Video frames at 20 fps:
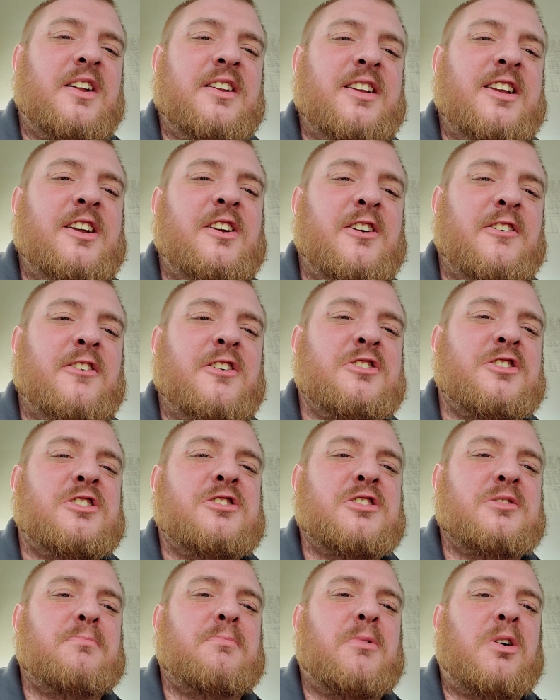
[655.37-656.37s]
out in the universe and
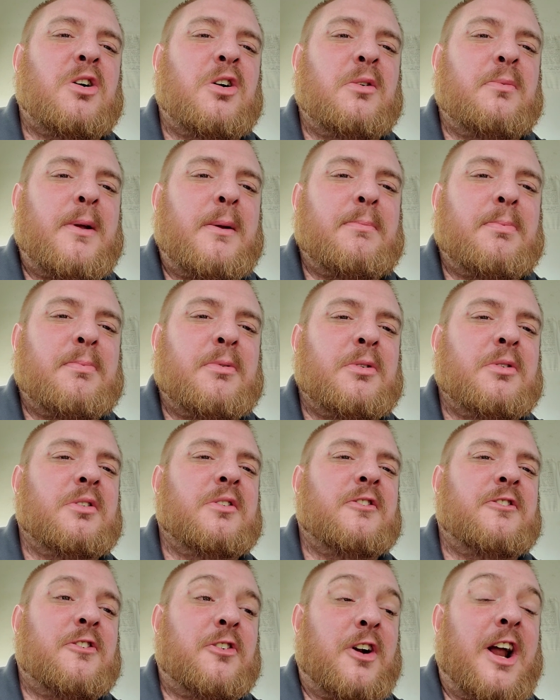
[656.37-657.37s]
just murder people
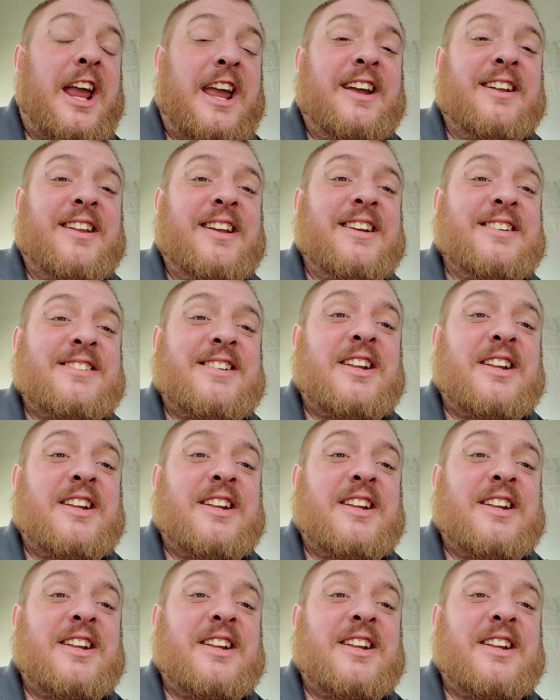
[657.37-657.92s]
for aliens?